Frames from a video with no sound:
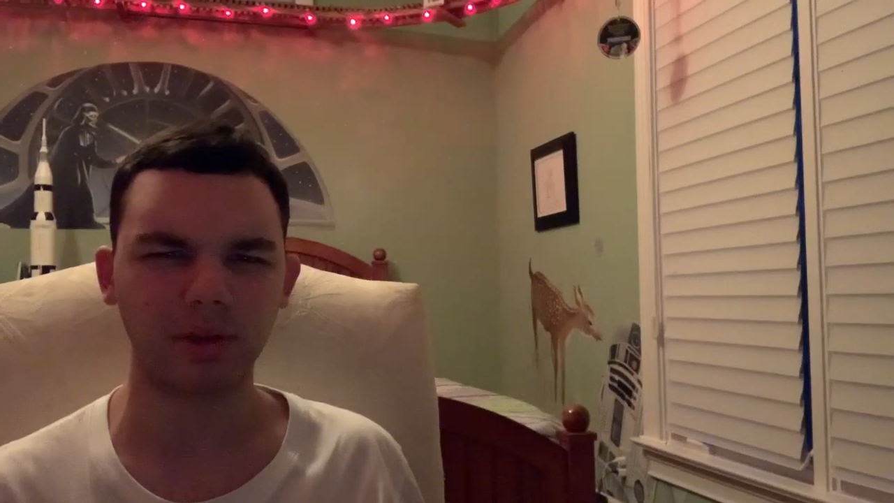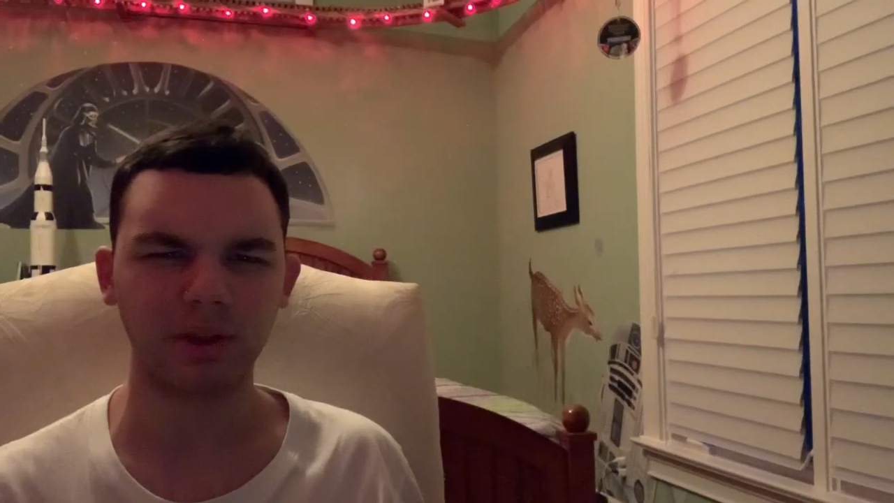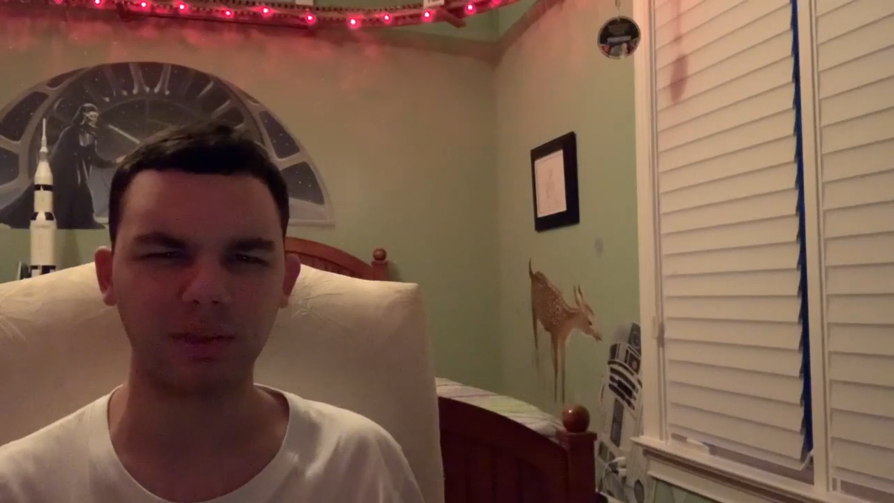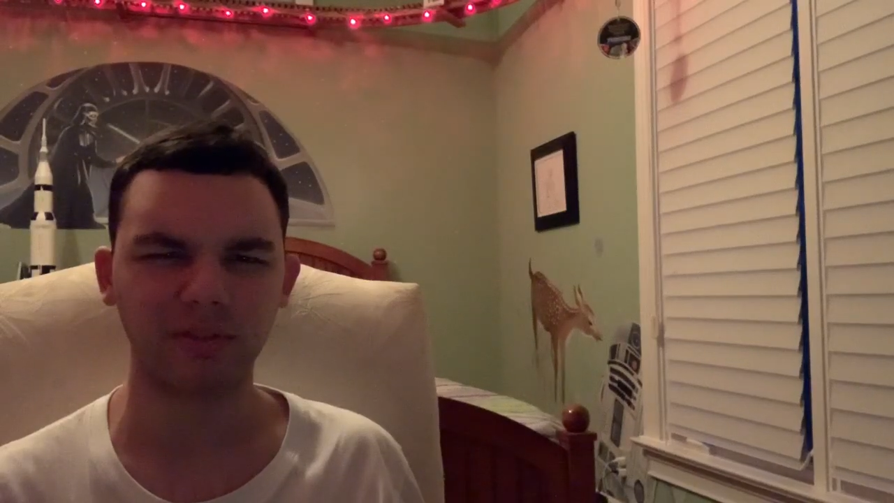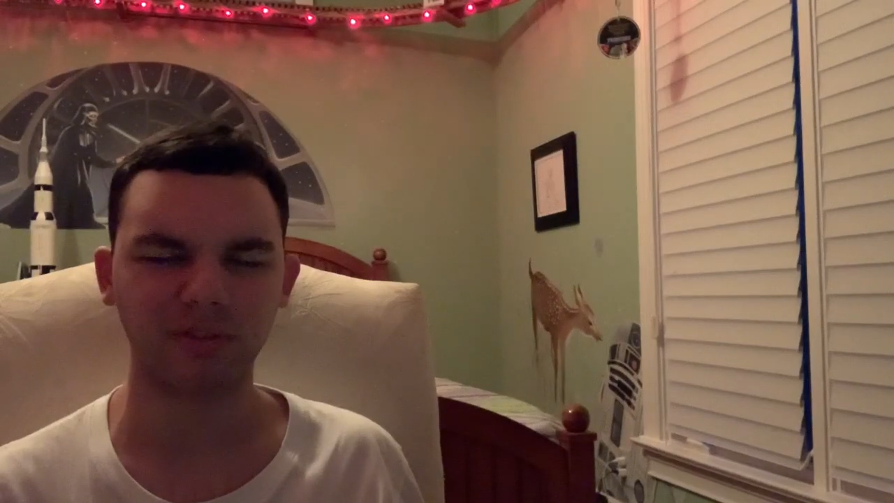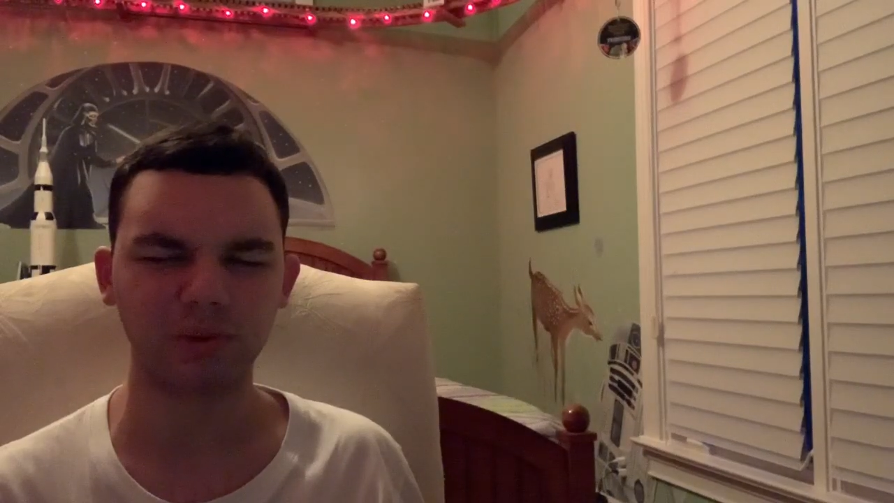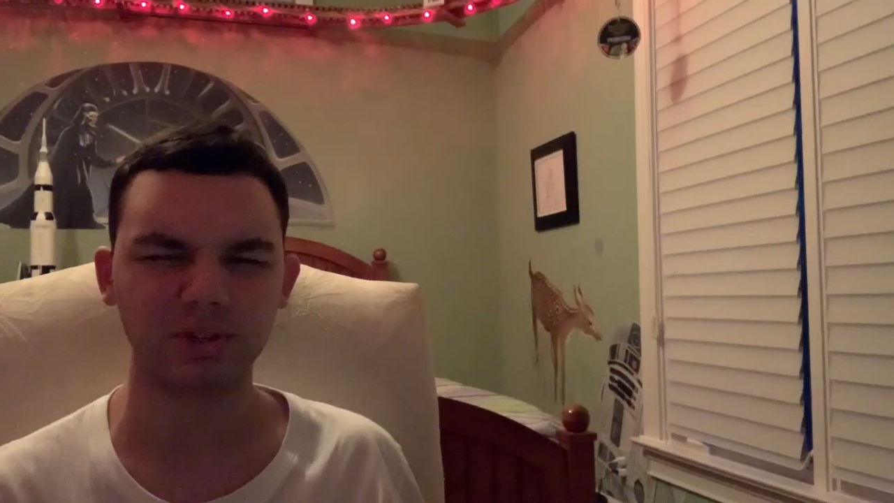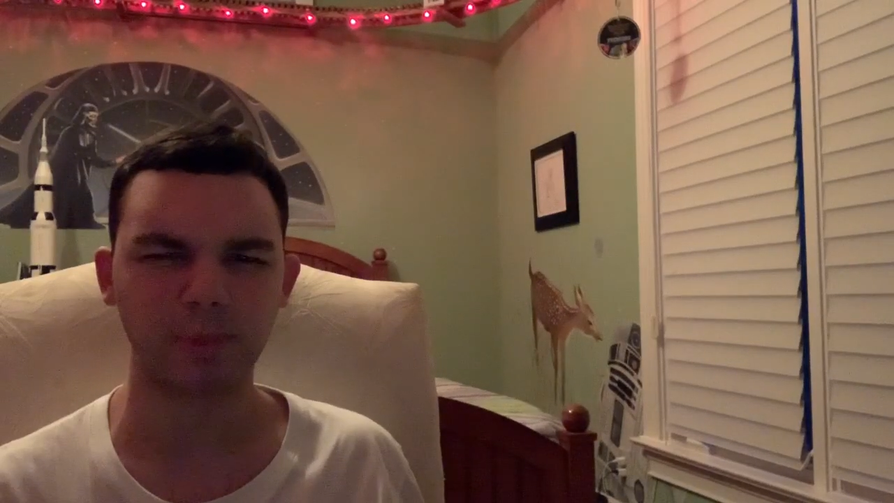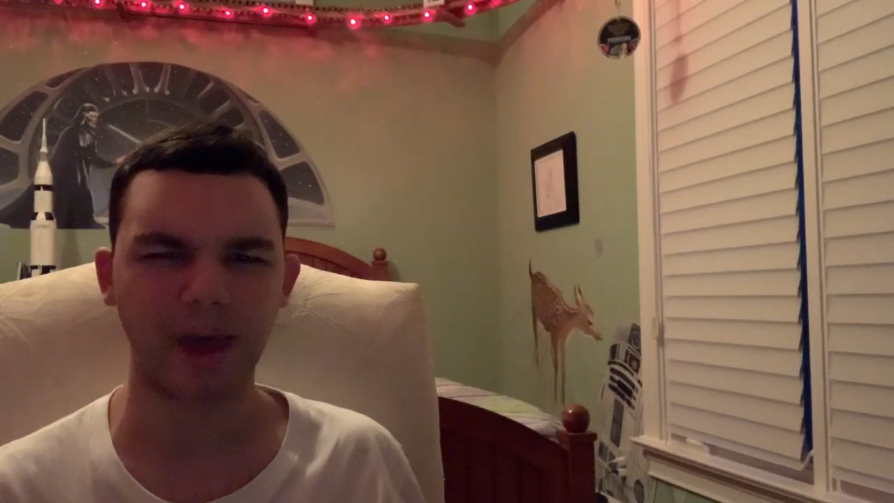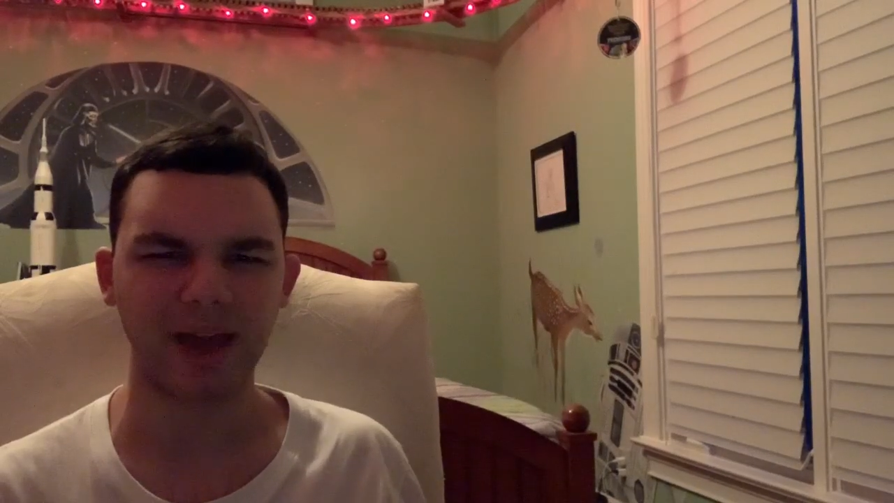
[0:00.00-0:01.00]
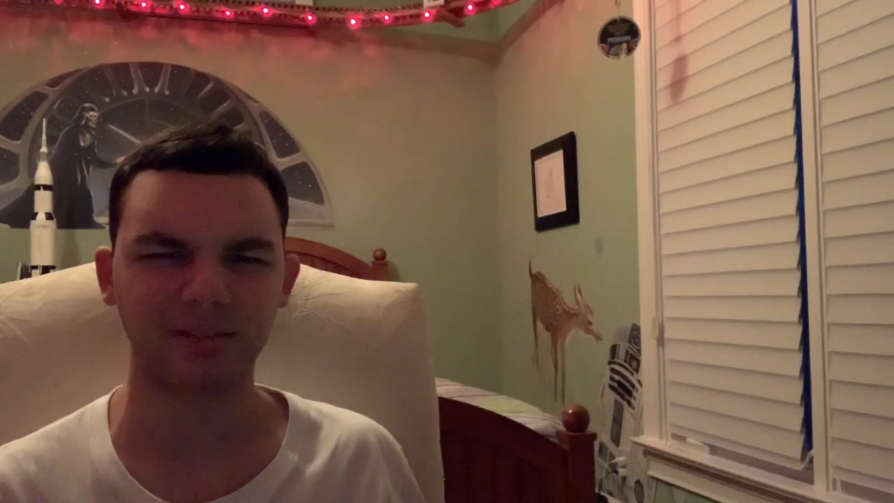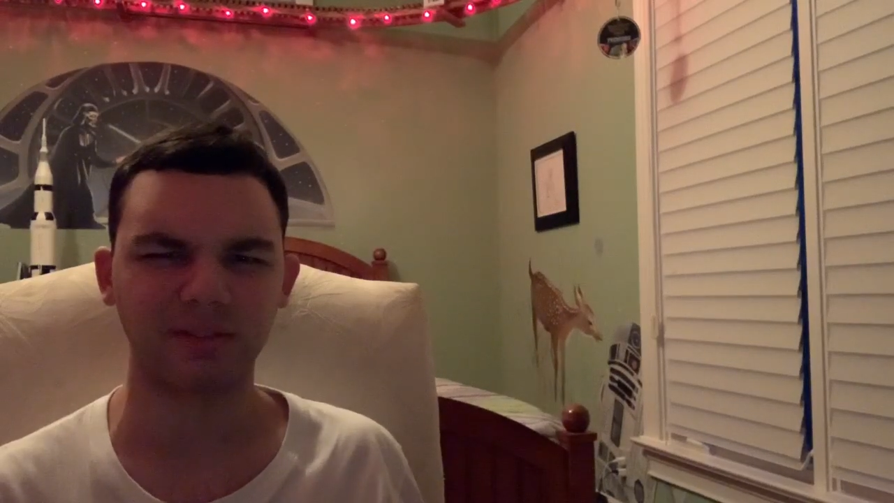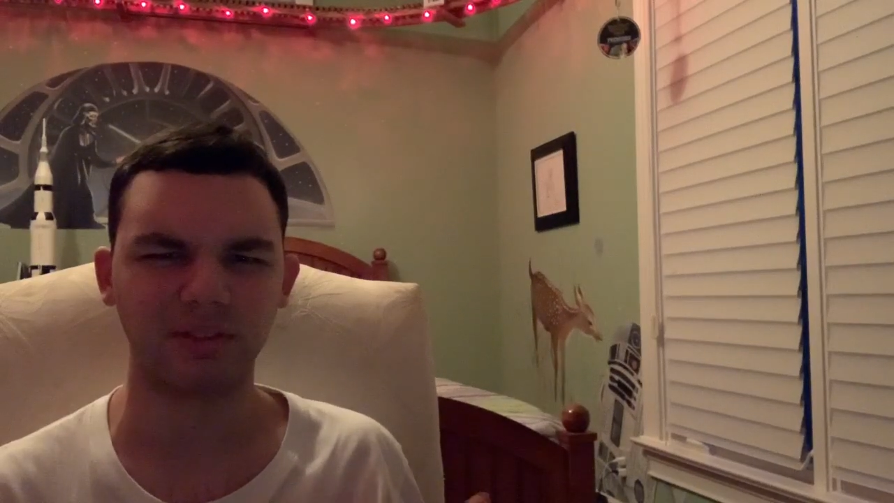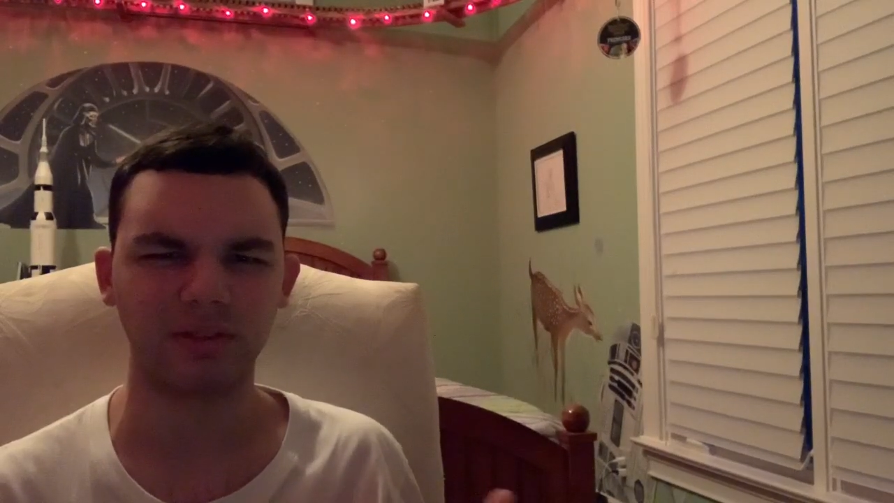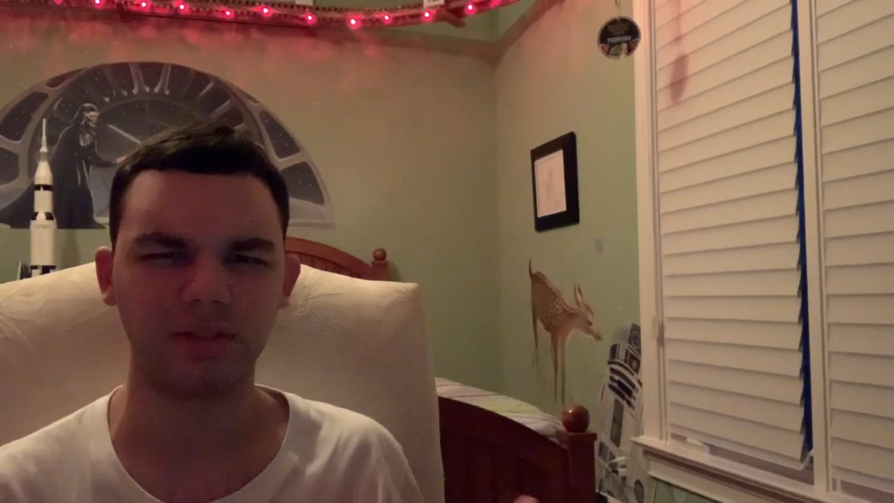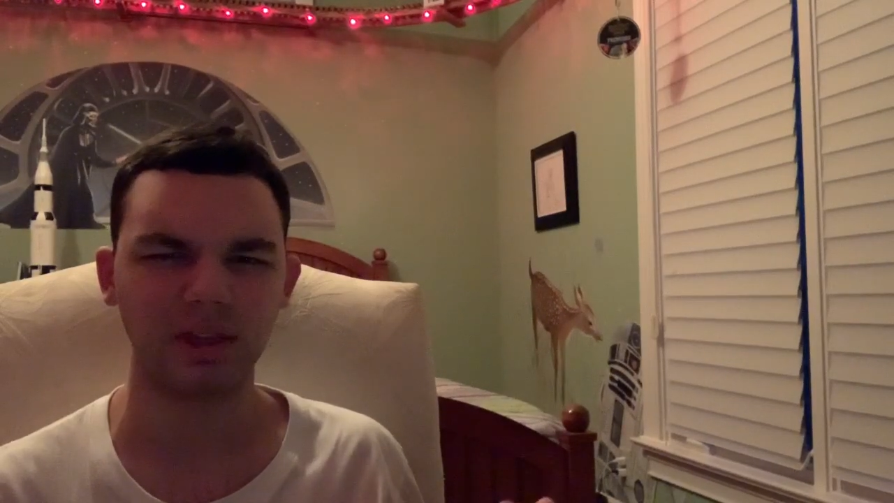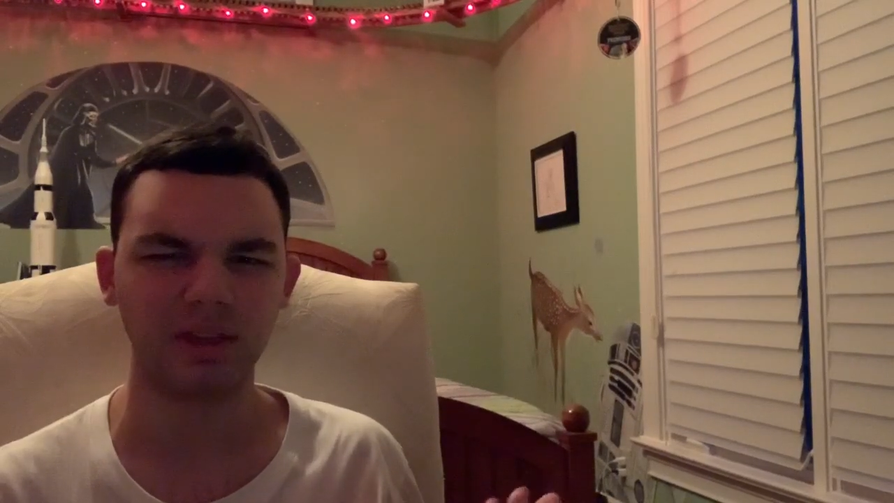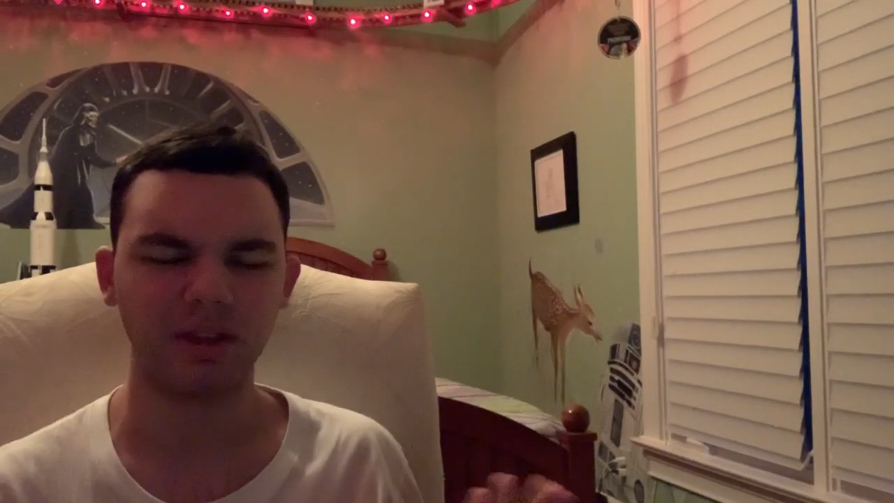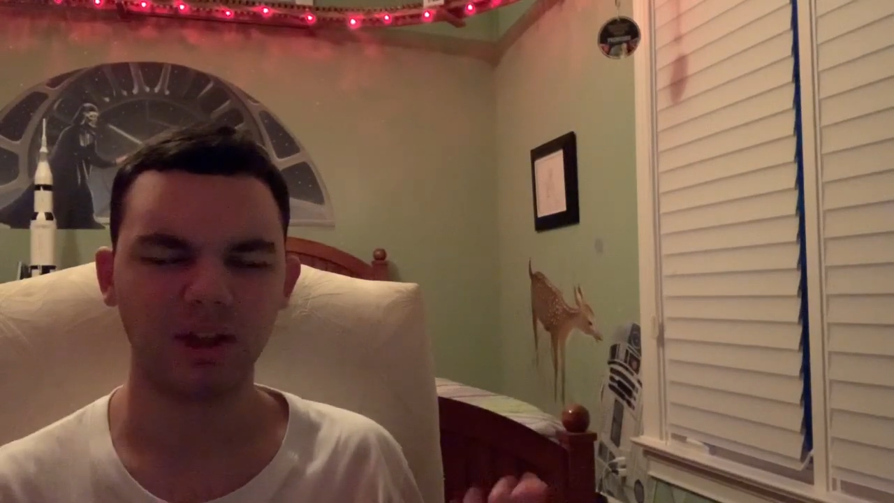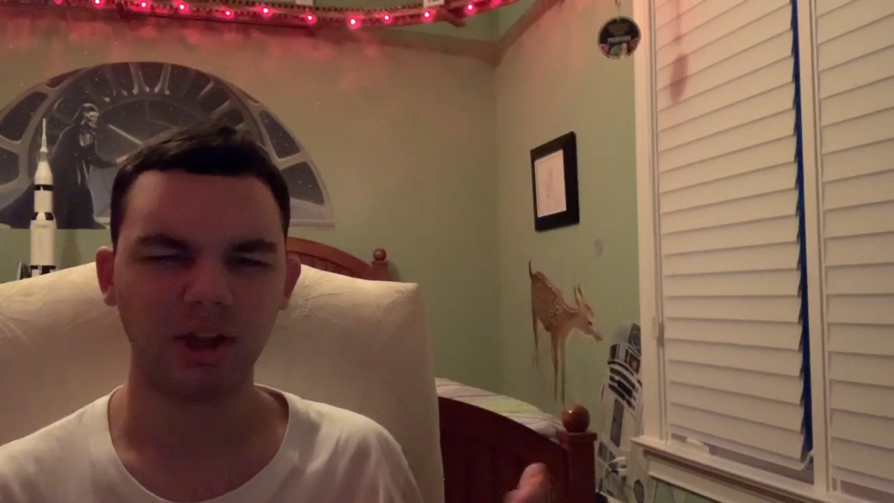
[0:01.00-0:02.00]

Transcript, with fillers: they going to switch back to the